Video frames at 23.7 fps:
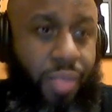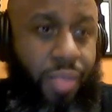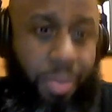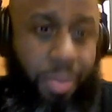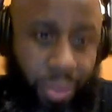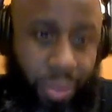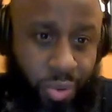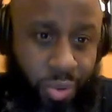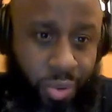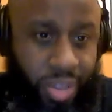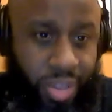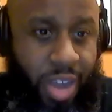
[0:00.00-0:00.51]

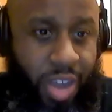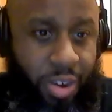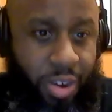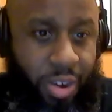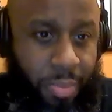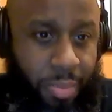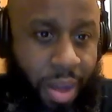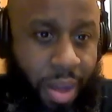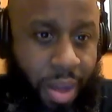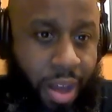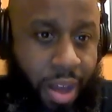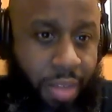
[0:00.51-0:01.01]
Blue Thunder
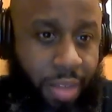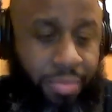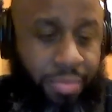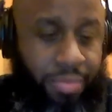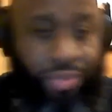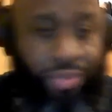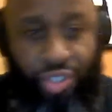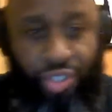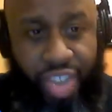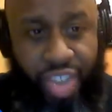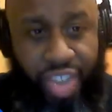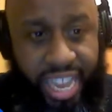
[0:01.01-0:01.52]
Bomb.
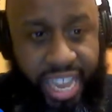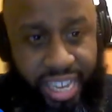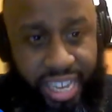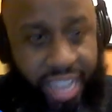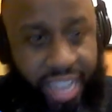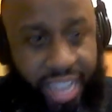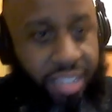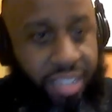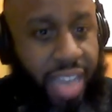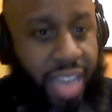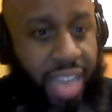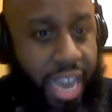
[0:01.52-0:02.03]
Jay
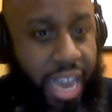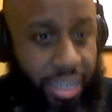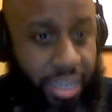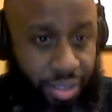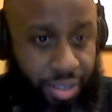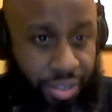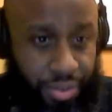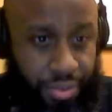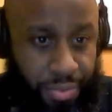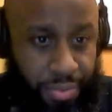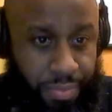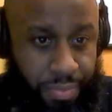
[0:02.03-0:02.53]
kicks out at
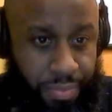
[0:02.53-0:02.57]
2.